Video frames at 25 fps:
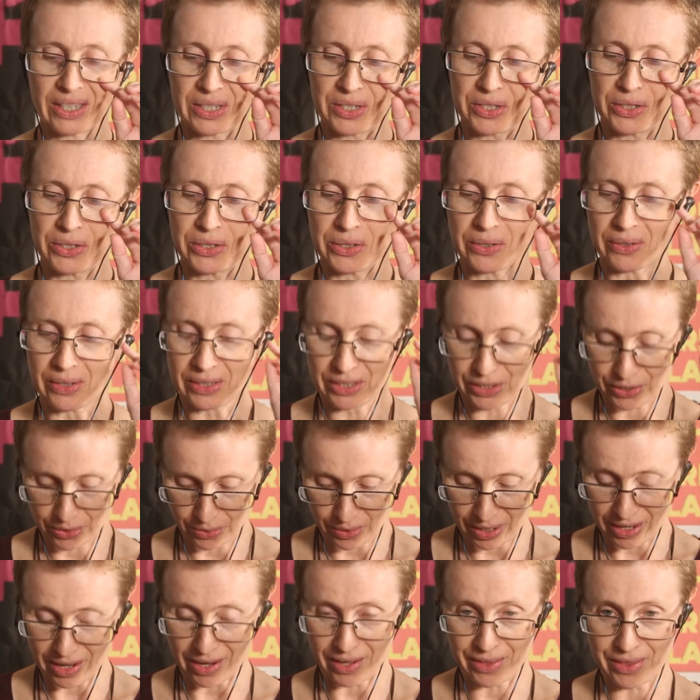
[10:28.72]
I do. Uh, so
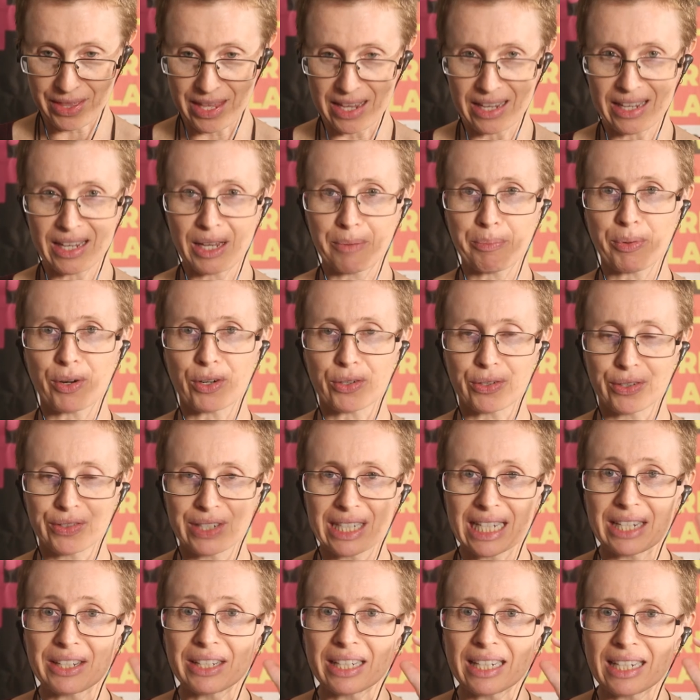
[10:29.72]
I, I think
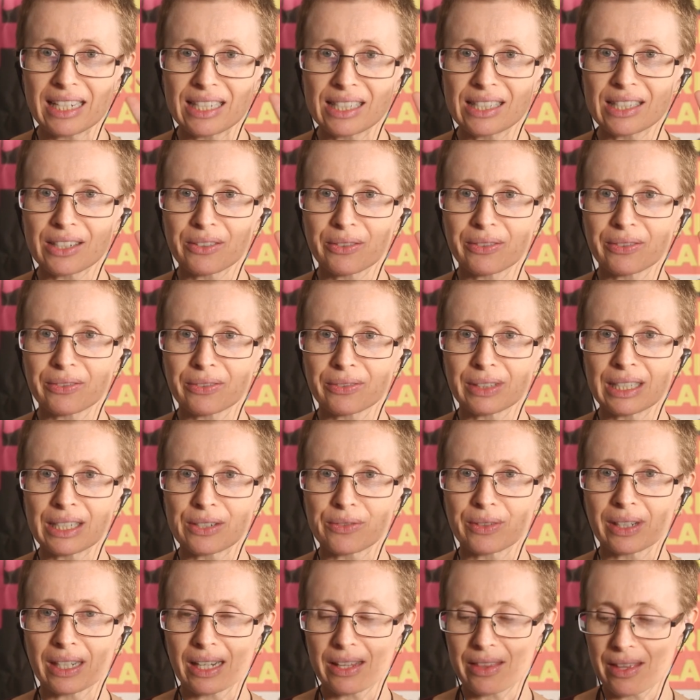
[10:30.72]
hypocrisy is the is
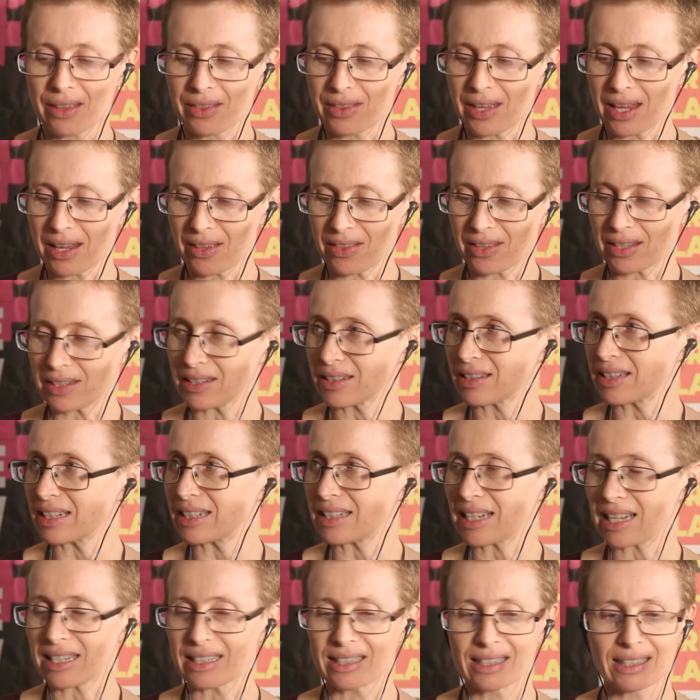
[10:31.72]
really the thing that, that
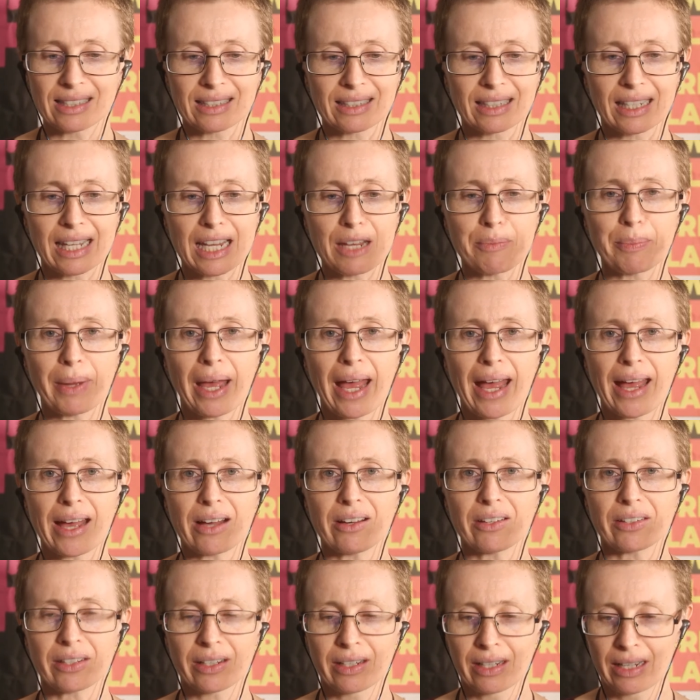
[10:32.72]
does leap
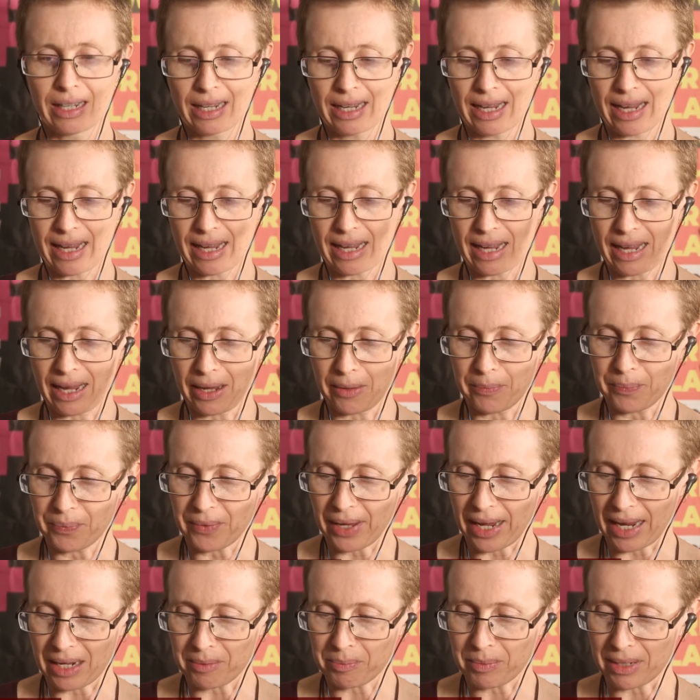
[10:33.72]
out um,
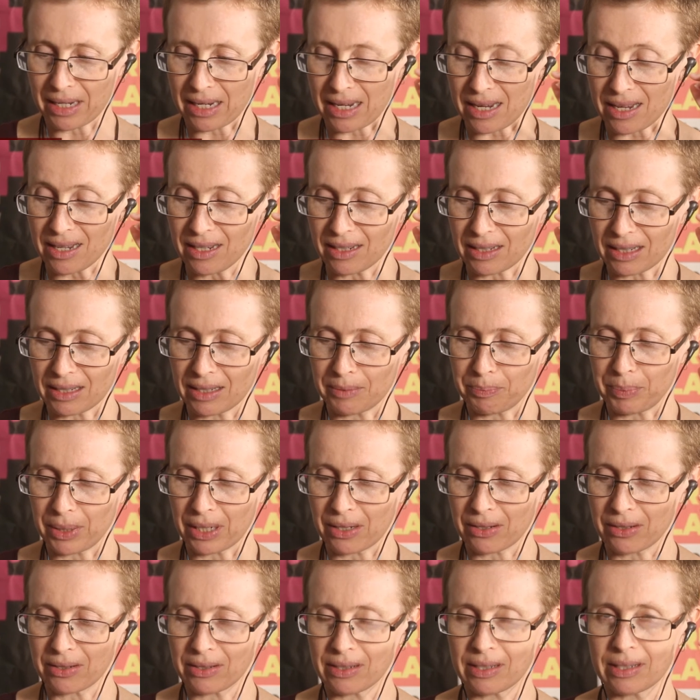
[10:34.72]
at me it,
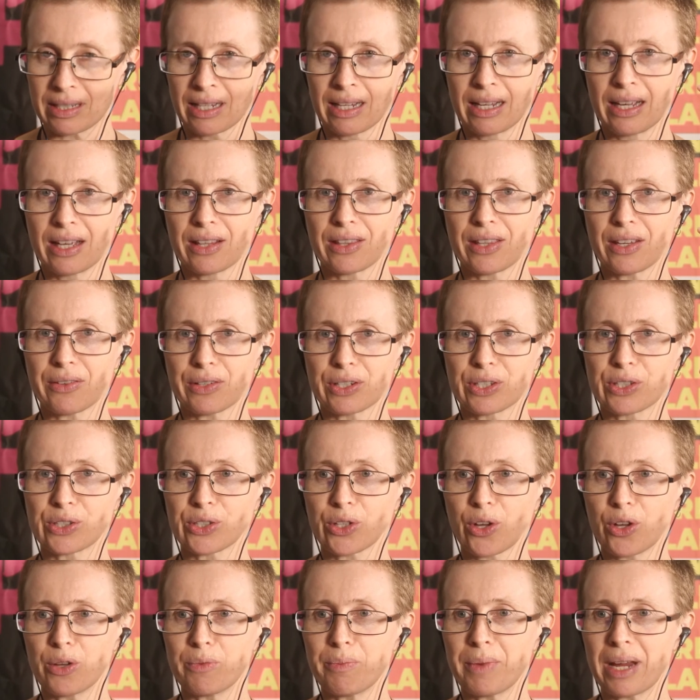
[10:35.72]
because there are
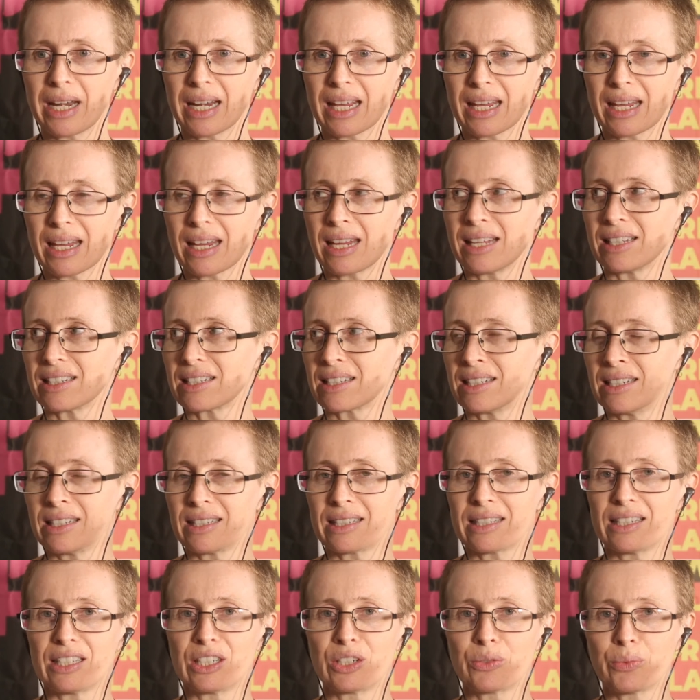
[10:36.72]
so many
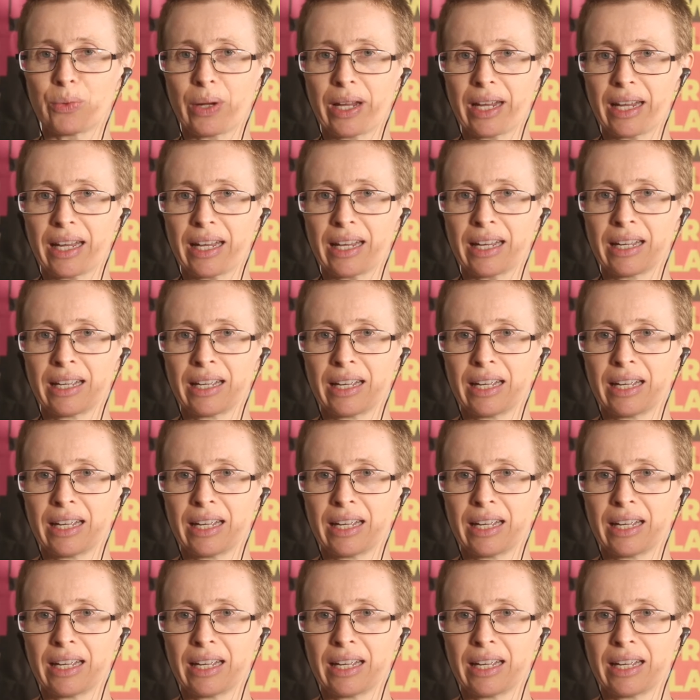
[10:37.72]
instances where,